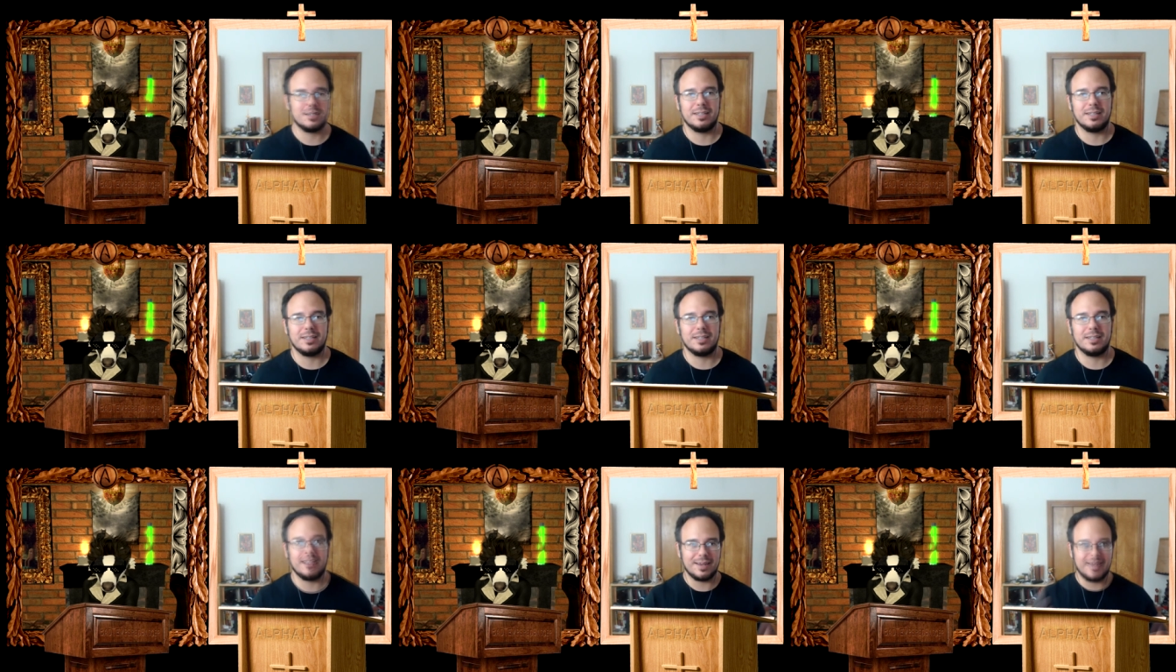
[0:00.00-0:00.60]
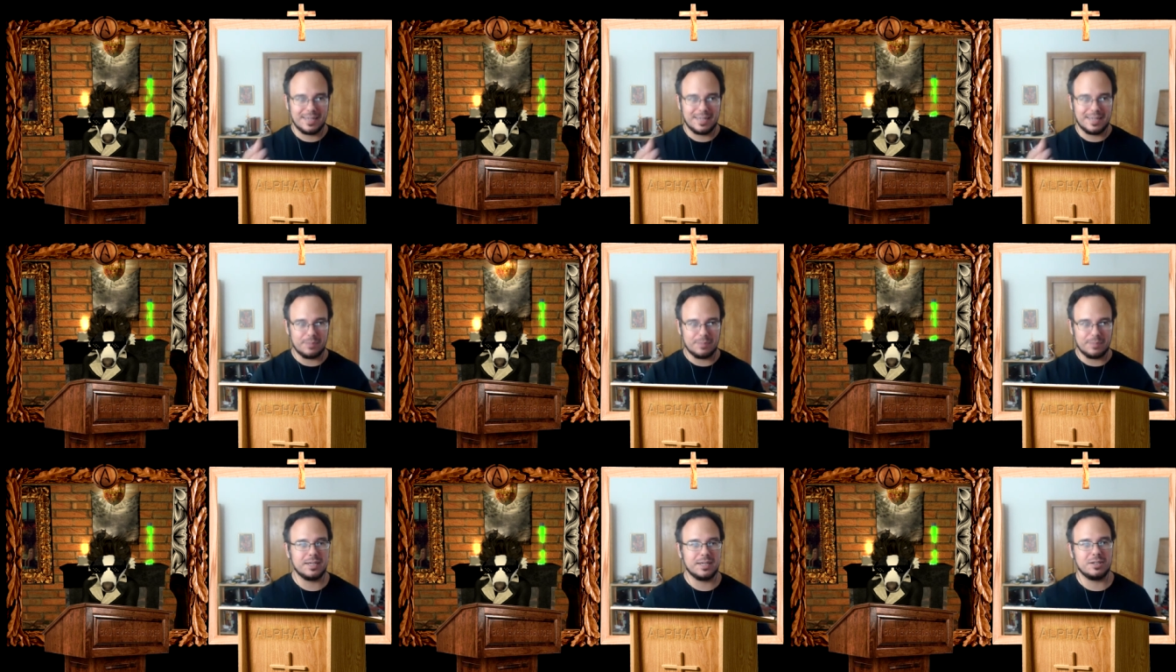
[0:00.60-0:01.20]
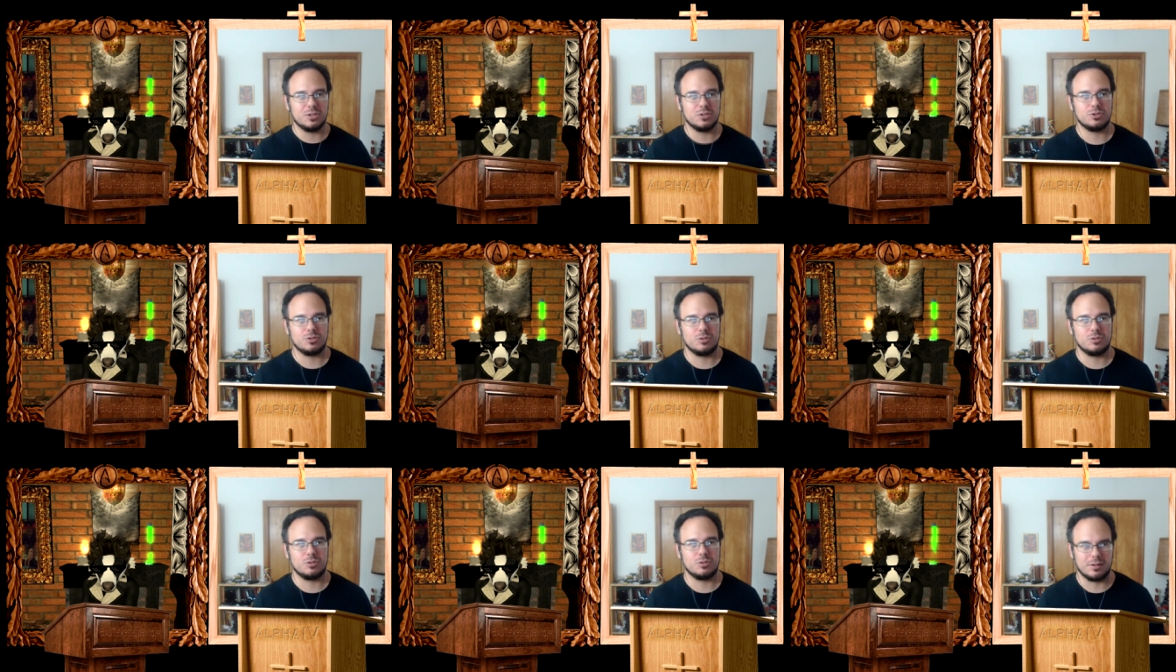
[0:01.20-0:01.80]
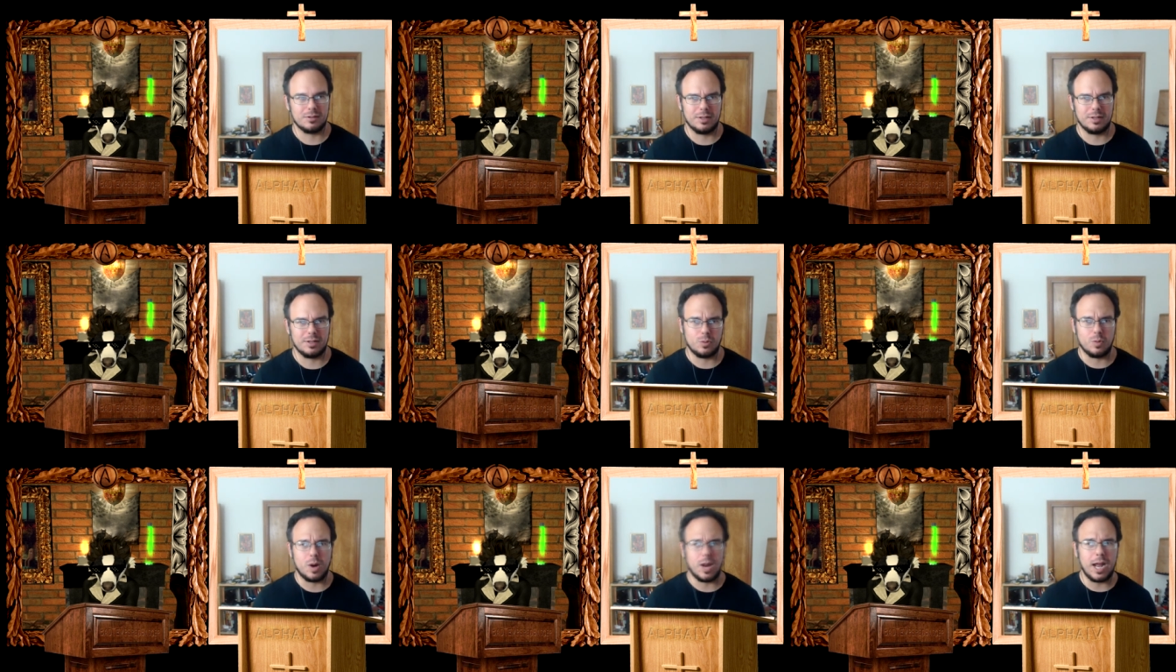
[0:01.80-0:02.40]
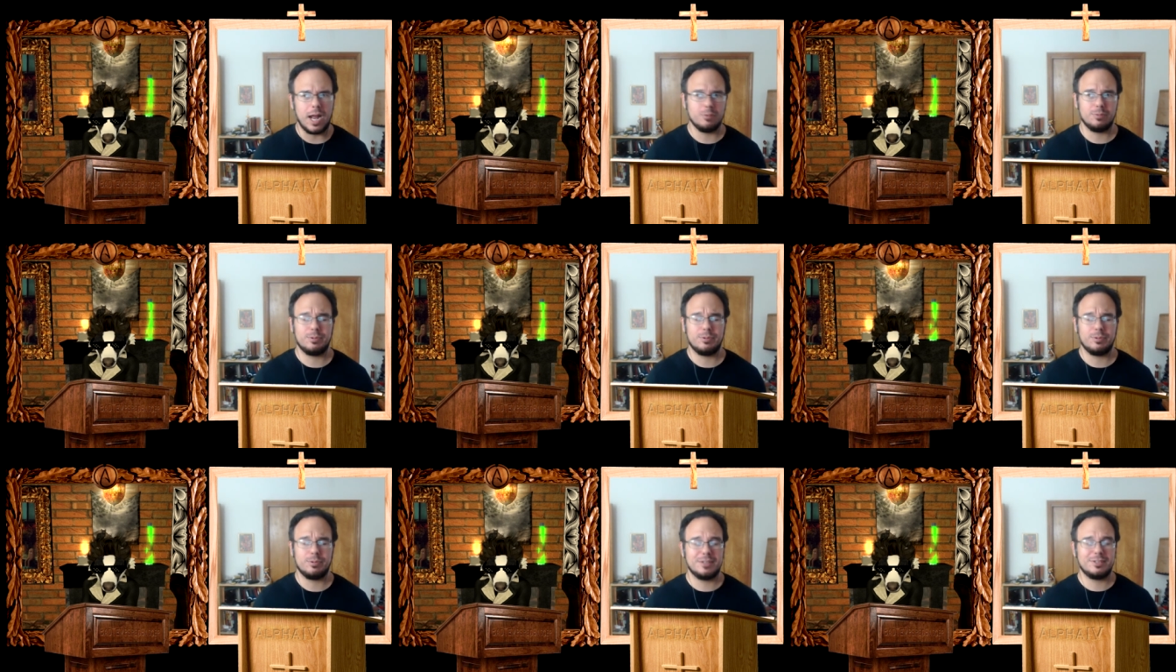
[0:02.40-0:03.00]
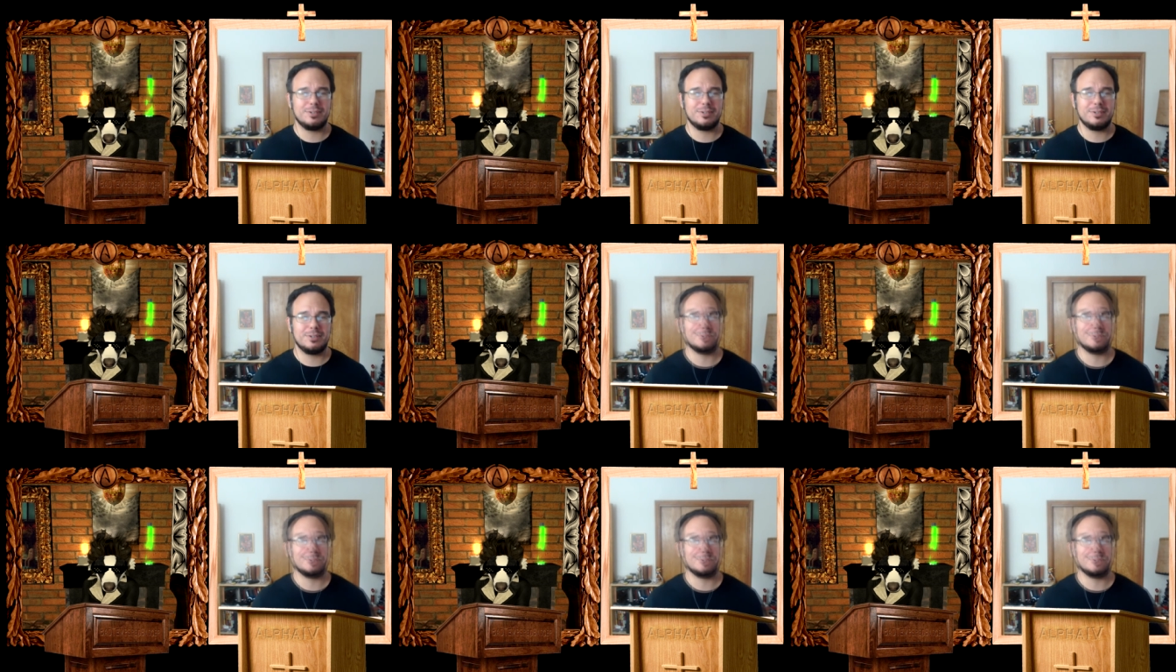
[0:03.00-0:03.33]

Like, you got to keep the kid controlled. And they're like, why would we want to do that?